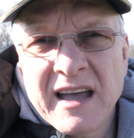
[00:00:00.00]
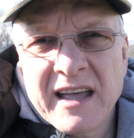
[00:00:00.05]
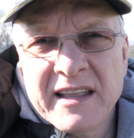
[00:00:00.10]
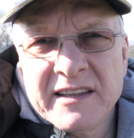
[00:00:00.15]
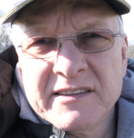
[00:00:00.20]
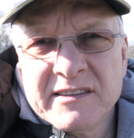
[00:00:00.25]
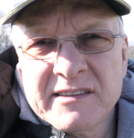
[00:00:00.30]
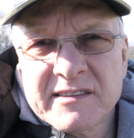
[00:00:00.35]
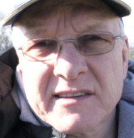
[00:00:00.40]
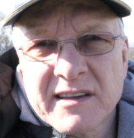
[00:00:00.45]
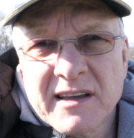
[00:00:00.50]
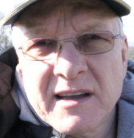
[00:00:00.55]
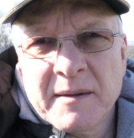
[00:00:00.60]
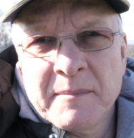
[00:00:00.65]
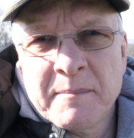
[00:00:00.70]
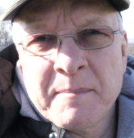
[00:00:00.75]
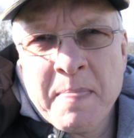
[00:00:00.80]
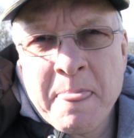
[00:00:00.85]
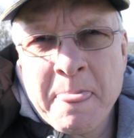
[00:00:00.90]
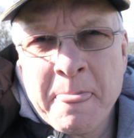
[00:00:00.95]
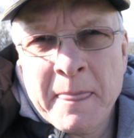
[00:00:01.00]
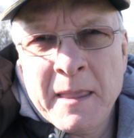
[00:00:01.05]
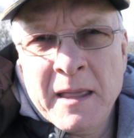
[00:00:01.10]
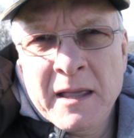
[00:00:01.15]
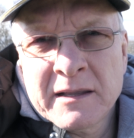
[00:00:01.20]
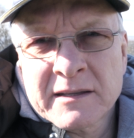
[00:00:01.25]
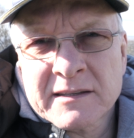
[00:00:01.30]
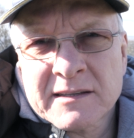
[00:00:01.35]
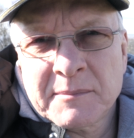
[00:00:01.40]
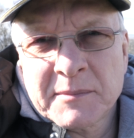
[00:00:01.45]
I just couldn't get the
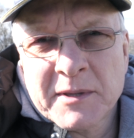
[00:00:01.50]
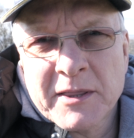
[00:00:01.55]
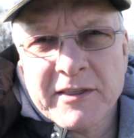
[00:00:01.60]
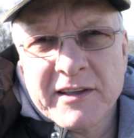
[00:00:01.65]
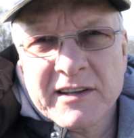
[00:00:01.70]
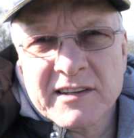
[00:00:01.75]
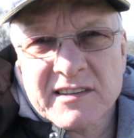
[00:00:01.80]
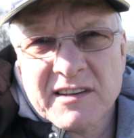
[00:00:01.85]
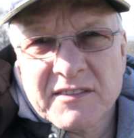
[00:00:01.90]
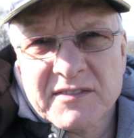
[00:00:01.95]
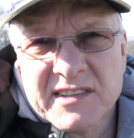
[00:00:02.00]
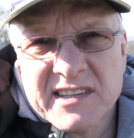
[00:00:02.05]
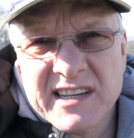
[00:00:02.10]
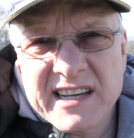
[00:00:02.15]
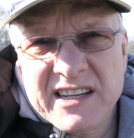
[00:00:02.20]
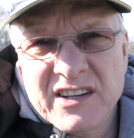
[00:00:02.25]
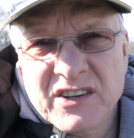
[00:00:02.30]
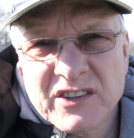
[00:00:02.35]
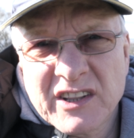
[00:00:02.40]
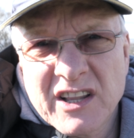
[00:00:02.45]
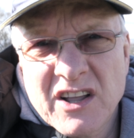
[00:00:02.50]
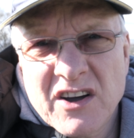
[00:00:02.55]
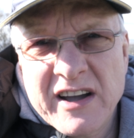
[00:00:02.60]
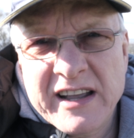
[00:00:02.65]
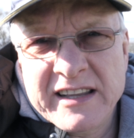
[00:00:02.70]
exposure as I wanted it.